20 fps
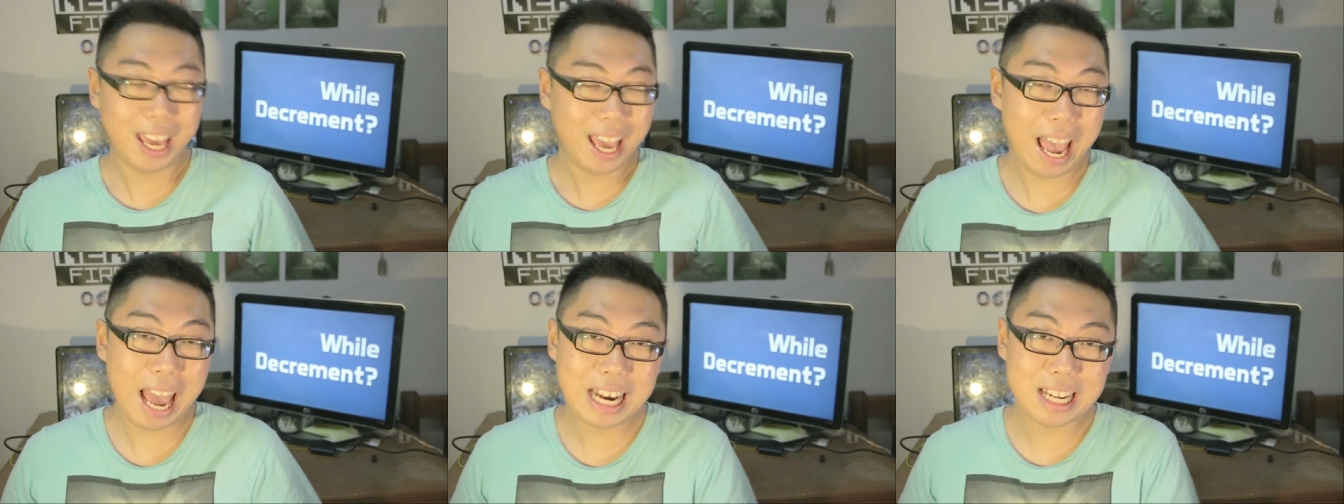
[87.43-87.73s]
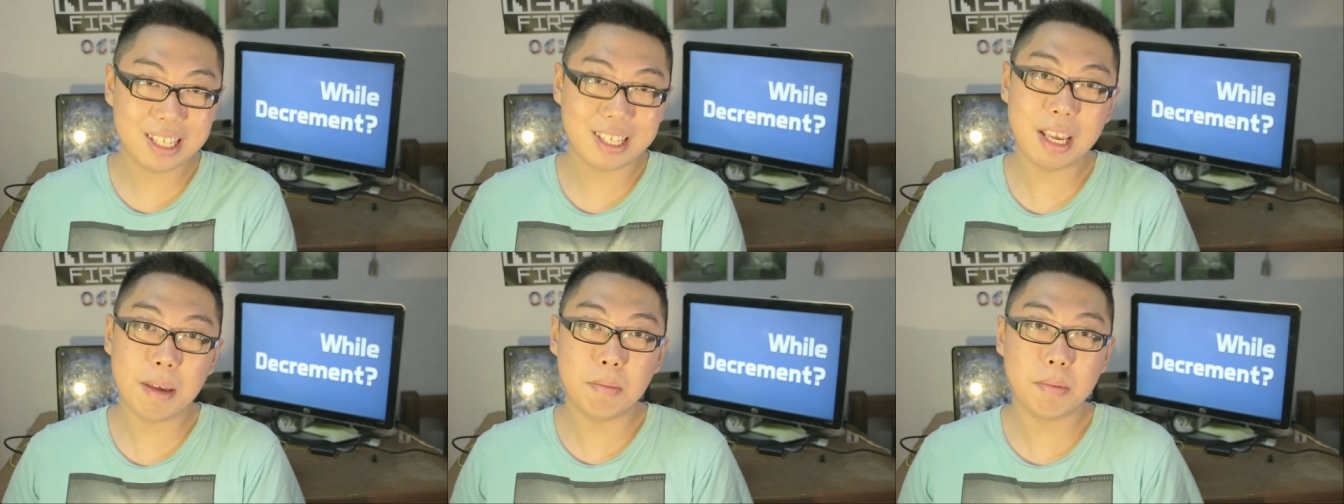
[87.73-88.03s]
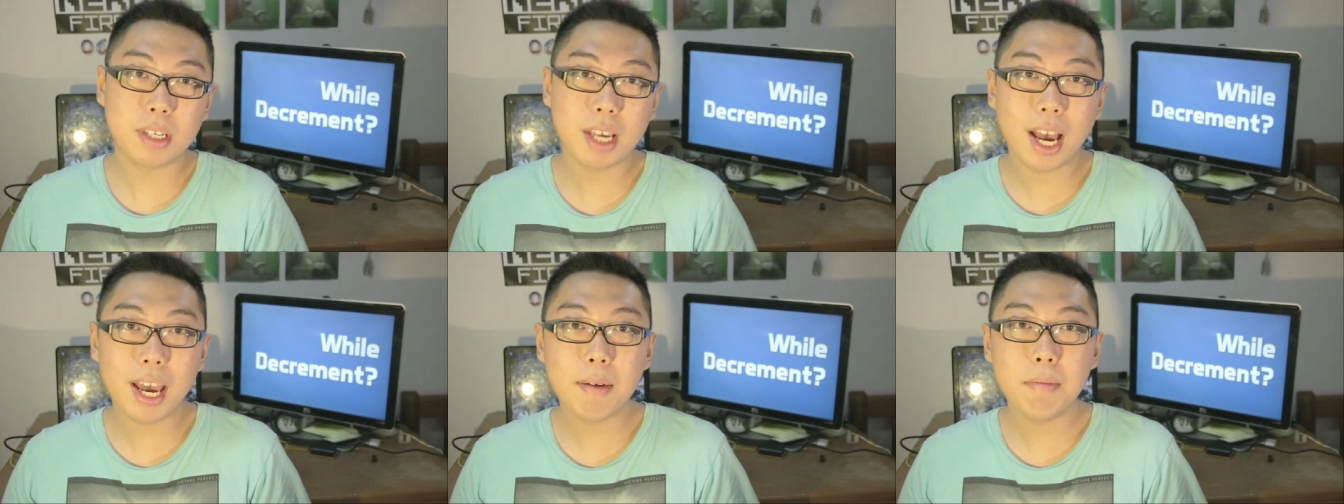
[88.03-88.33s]
At the same
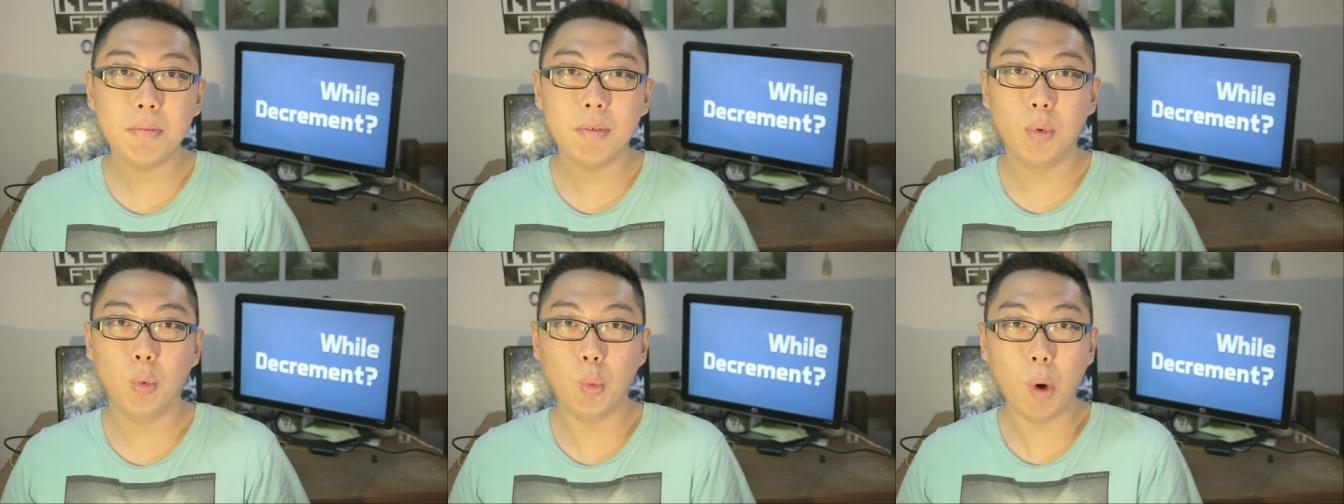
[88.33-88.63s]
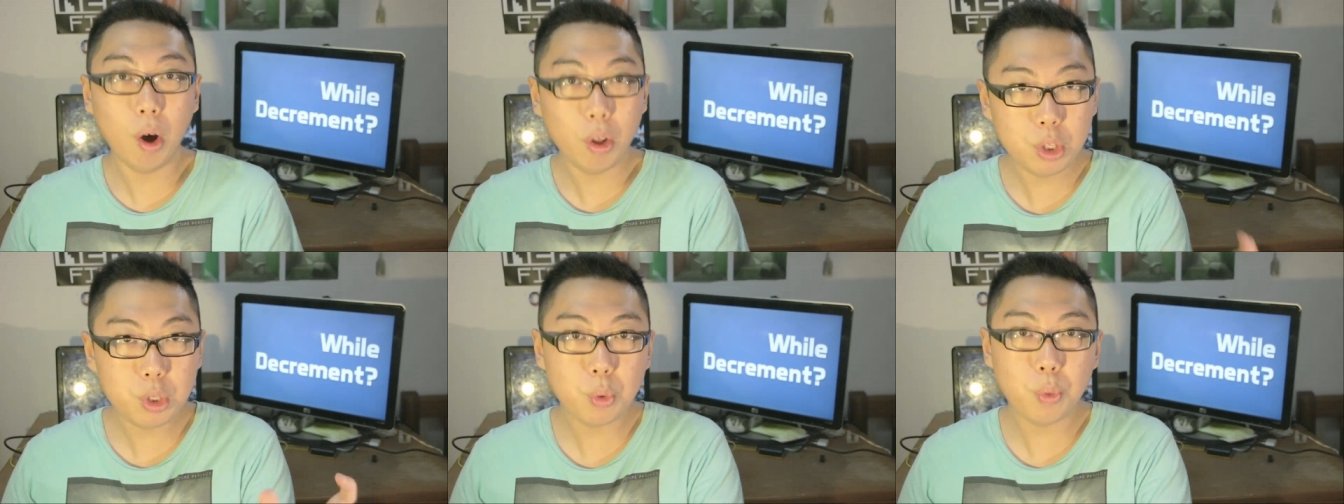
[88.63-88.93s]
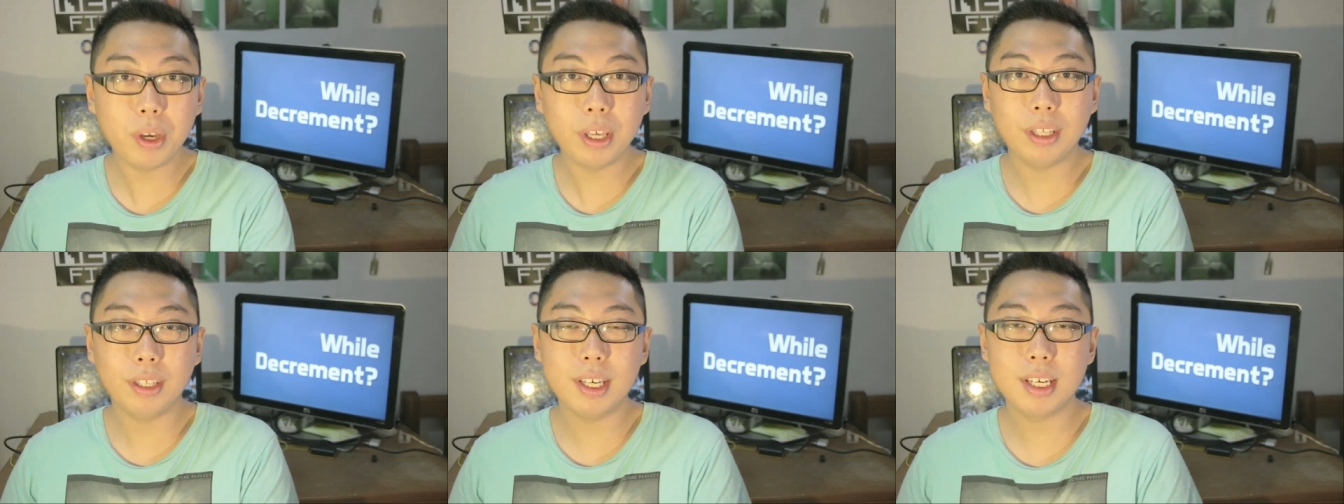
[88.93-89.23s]
time, while
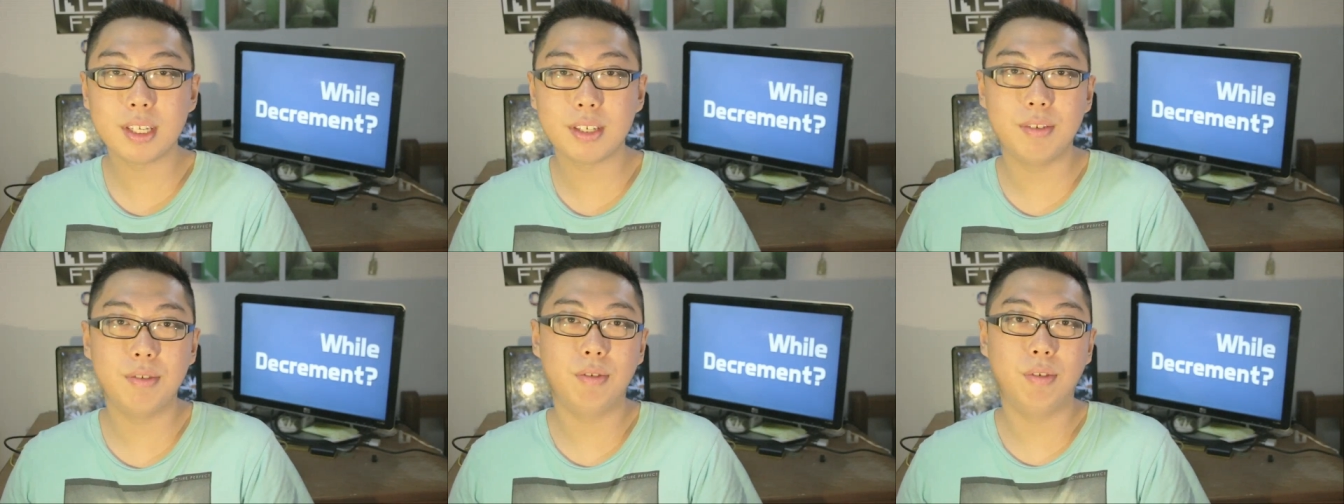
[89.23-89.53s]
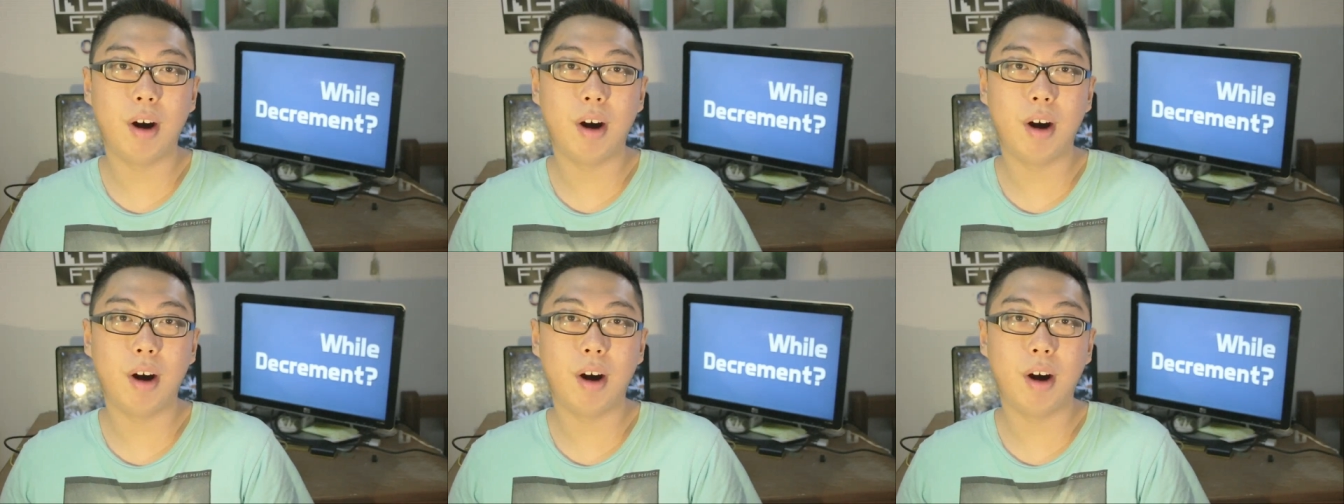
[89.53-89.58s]
doing this,